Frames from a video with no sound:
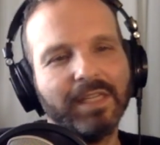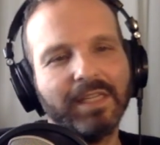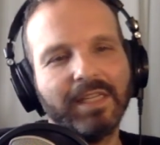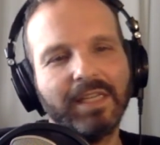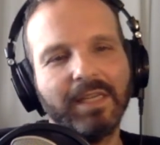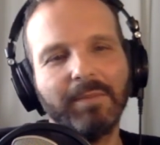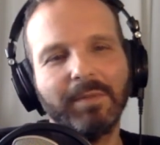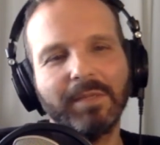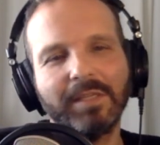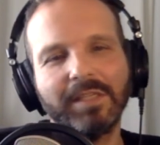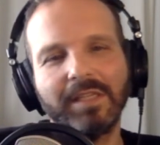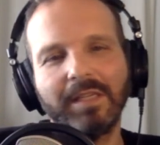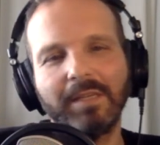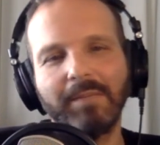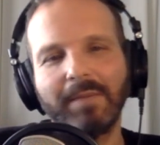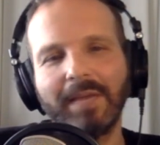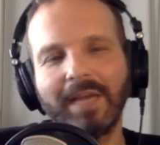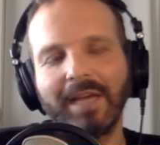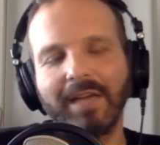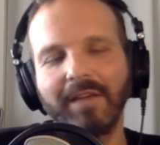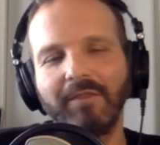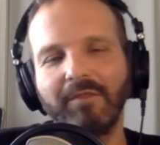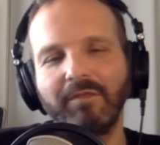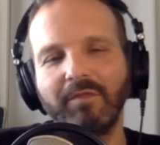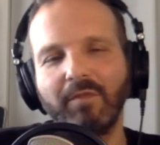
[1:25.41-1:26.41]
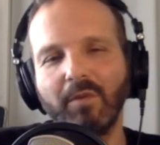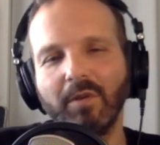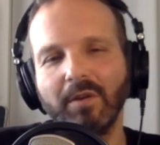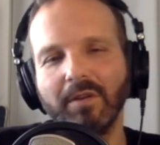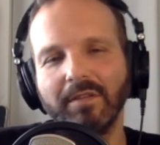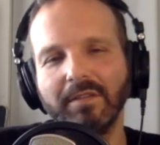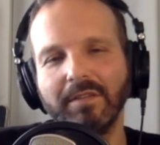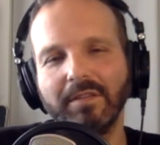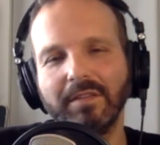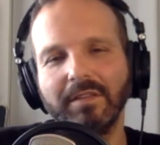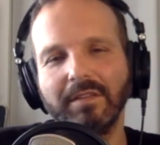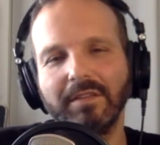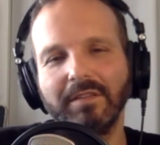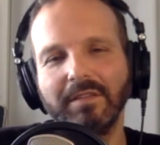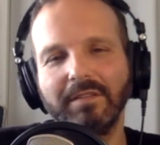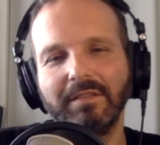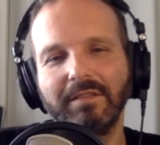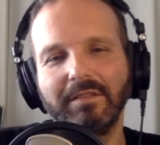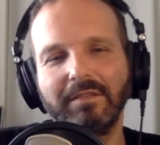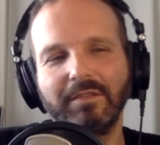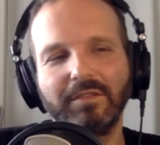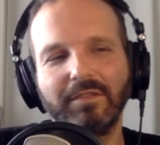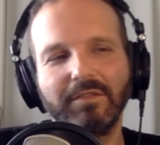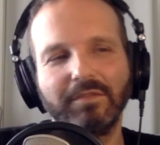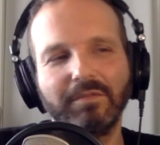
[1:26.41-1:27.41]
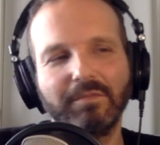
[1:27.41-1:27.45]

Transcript: kibitzing back and forth and